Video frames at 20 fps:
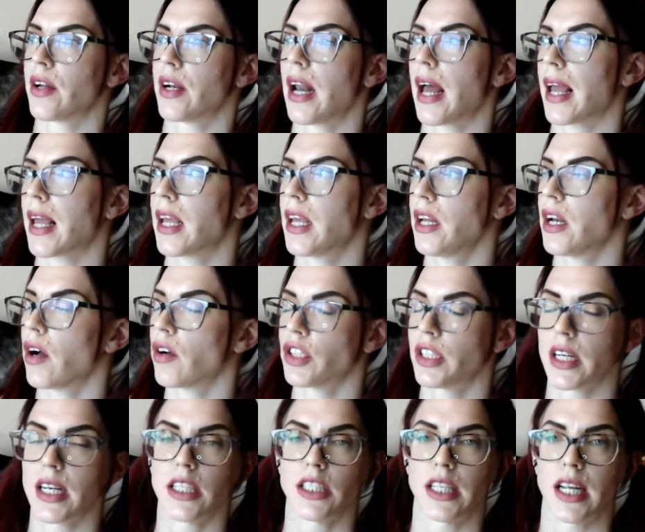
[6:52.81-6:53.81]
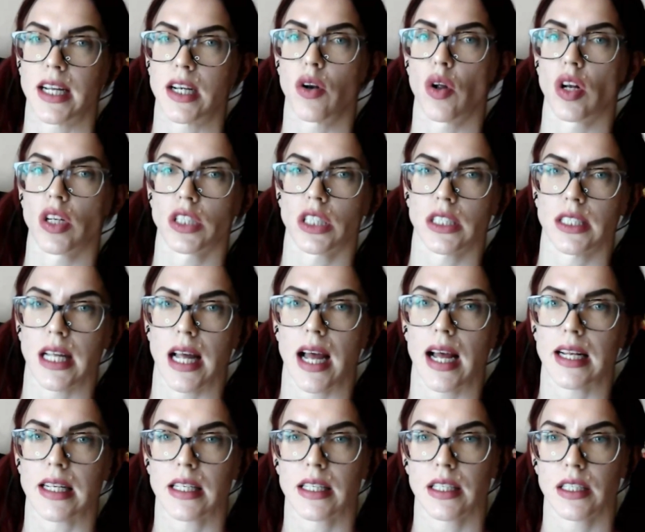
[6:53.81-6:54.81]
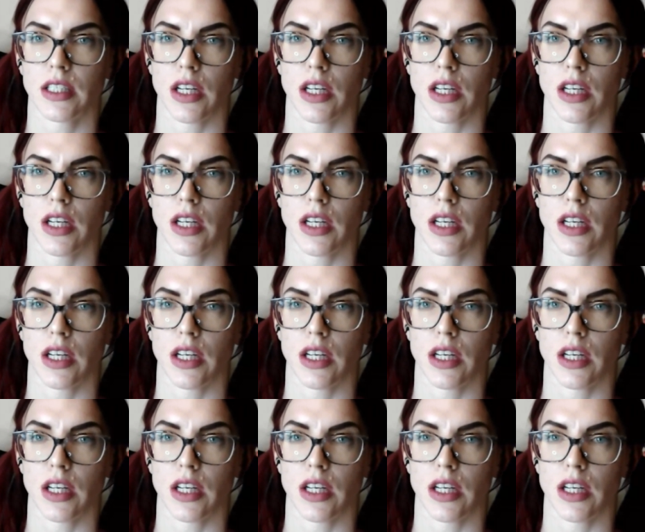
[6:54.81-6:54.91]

of, like you know, she, at least she acknowledges that